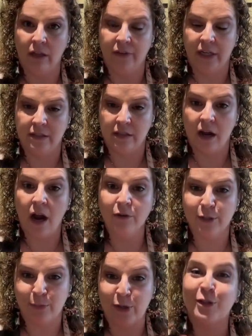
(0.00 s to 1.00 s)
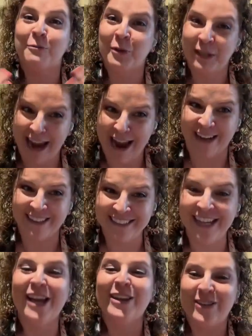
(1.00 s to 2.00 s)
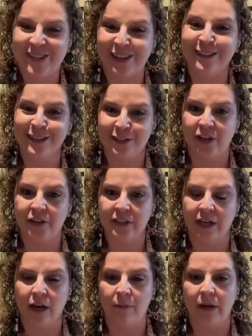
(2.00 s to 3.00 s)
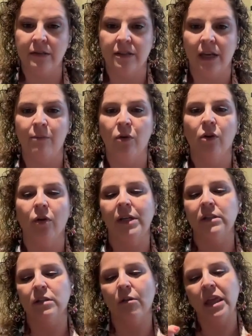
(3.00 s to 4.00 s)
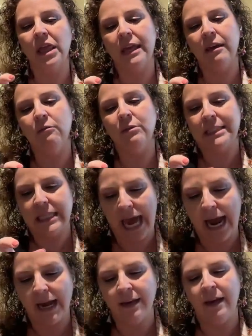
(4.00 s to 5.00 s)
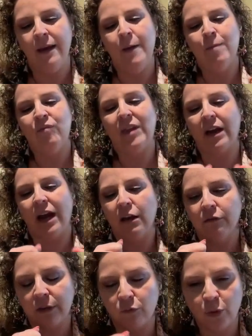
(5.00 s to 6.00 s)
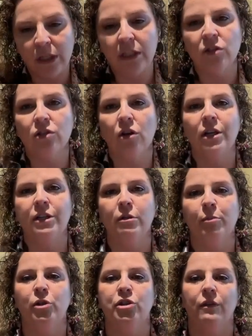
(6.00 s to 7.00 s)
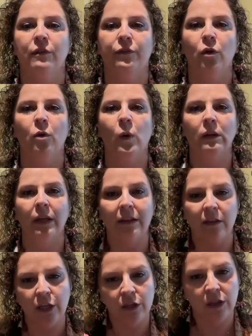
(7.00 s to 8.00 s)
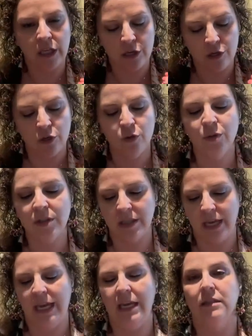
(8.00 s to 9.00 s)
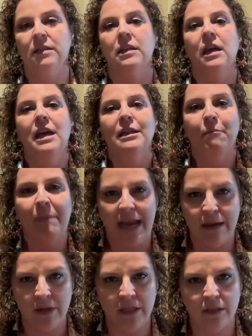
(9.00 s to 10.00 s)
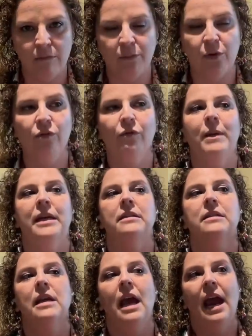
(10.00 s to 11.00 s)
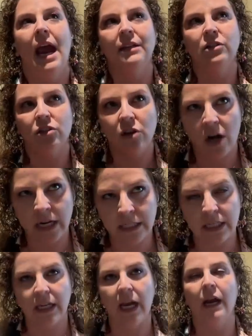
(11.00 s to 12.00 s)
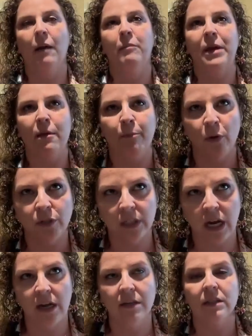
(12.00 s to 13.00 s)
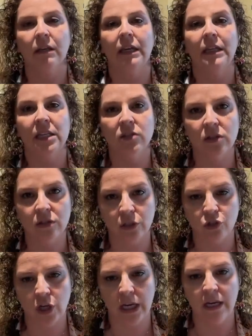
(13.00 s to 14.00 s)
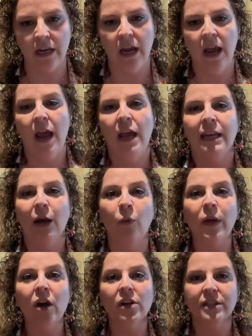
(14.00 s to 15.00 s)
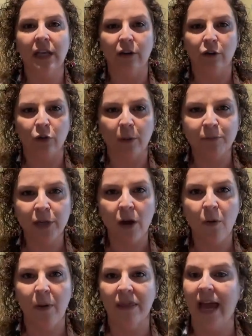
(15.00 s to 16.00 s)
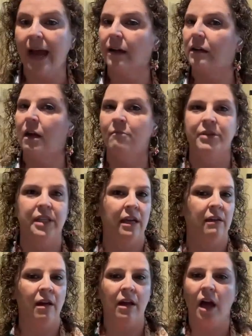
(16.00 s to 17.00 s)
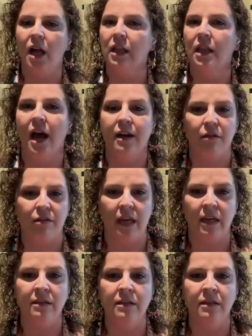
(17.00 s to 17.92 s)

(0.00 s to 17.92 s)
being relevant as a congressperson, well, now you suddenly start to care about stablecoins. So I think it was that kind of like really started to push it forward, like the use case, the payments improvements, and starting to get people to kind of say like this is legit. Now we all say crypto, but that clumps in a lot of